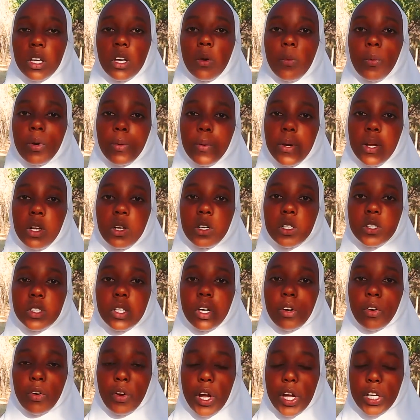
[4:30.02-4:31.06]
We will
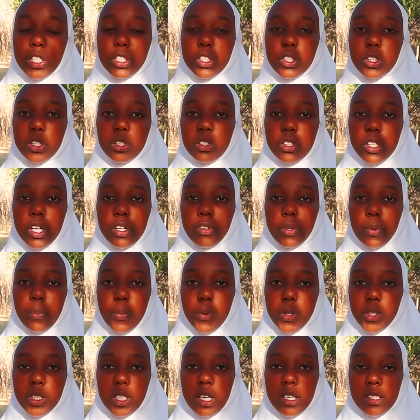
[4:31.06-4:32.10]
also create children
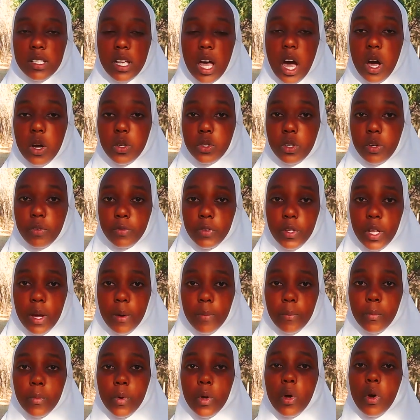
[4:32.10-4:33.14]
reporters out of
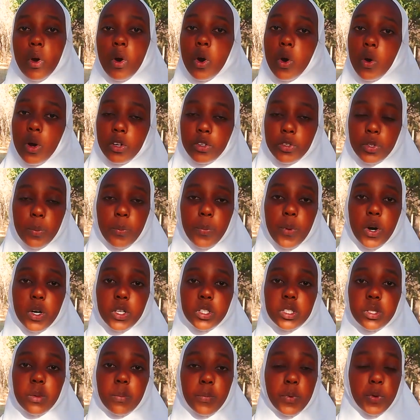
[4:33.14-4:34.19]
them who will
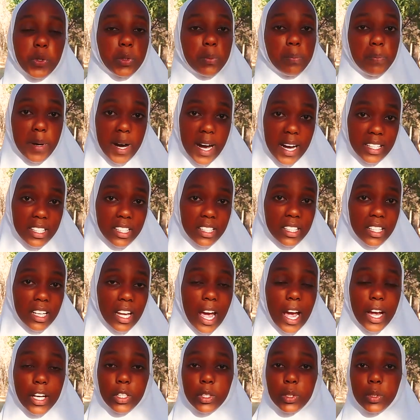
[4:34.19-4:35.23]
report both bad
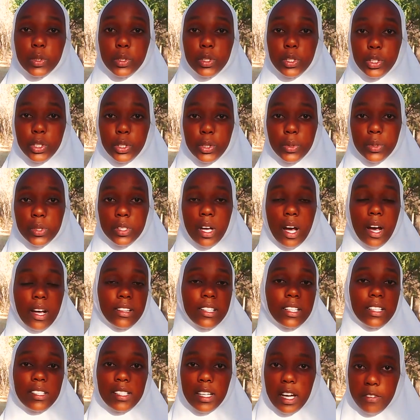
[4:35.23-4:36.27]
and good news at
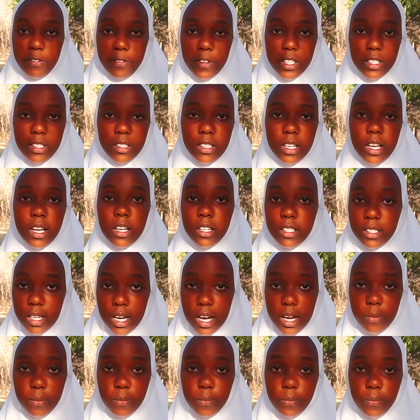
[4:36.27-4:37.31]
the toughest
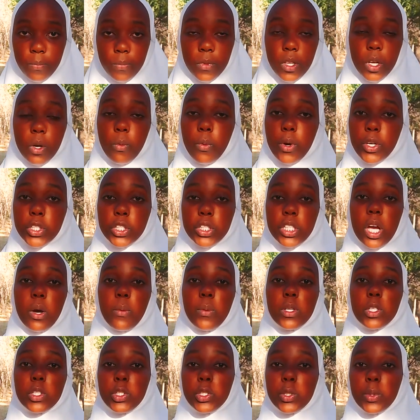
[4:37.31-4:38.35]
time, which they
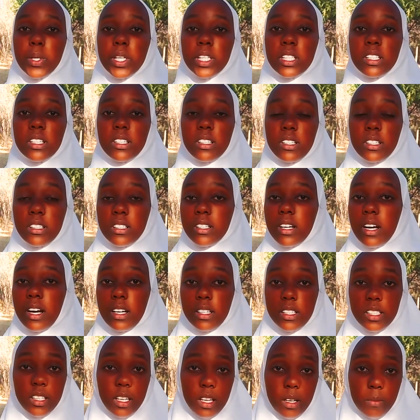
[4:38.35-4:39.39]
will do it in
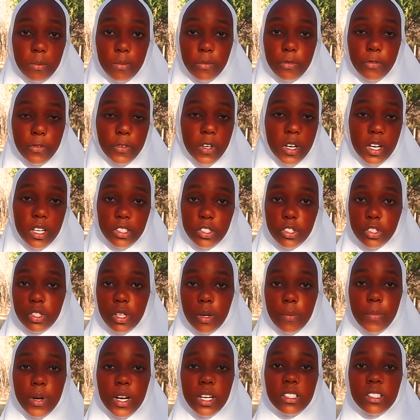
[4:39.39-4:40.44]
a team, for as
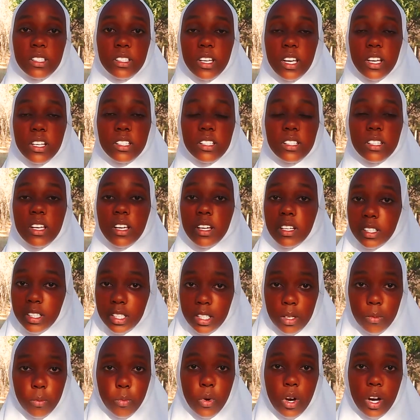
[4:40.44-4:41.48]
Chabran says,
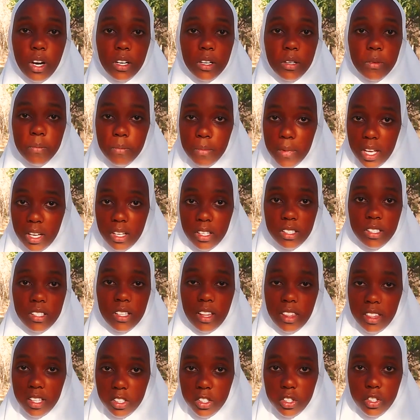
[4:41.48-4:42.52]
teamwork makes
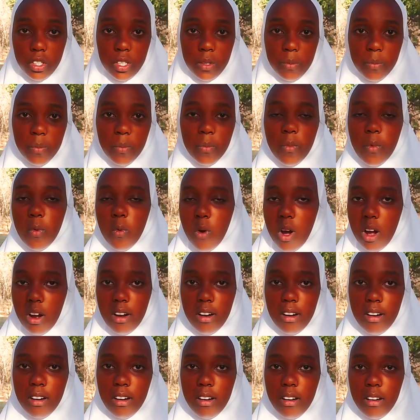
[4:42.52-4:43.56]
the dream
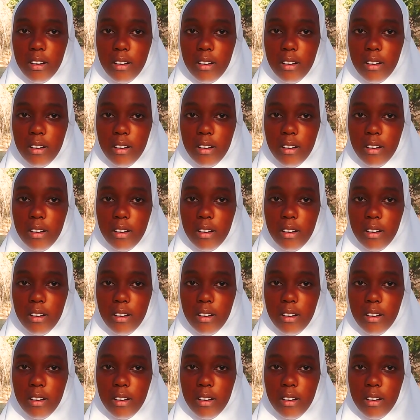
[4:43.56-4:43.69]
work.